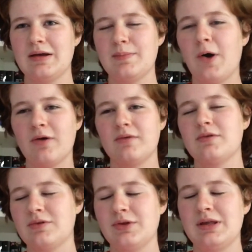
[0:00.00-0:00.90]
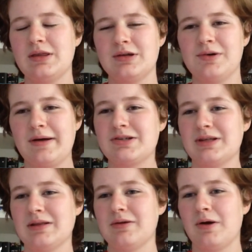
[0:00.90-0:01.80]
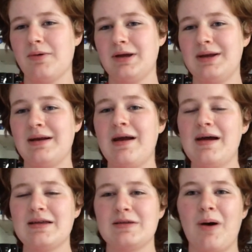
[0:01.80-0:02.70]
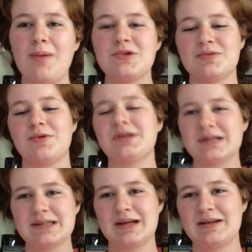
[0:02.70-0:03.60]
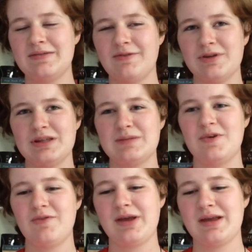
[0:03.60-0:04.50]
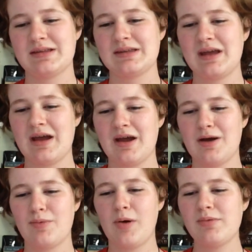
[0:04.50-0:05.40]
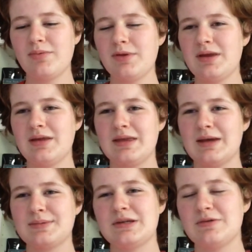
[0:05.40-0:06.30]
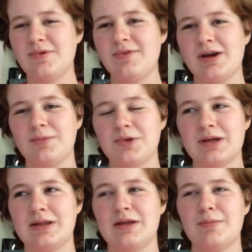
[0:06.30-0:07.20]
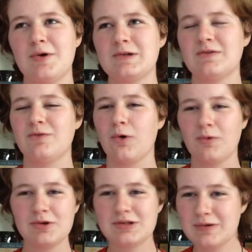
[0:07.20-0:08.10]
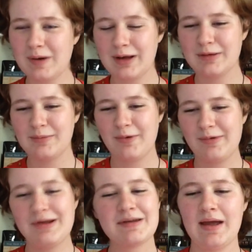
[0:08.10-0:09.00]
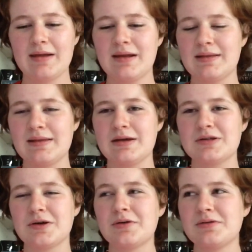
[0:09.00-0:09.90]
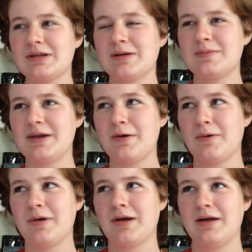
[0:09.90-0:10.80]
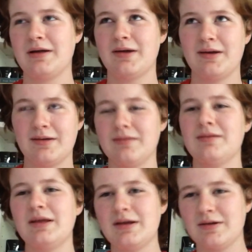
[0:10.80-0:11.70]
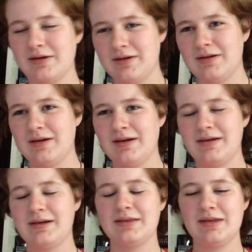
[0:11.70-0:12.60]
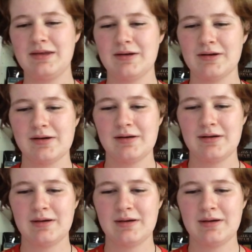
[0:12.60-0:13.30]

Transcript: partly the direction that they're going in, so I'm just really excited for this movie. It's probably the MCU movie I'm looking the most forward to at the moment. And then The Eternals comes out later in the year.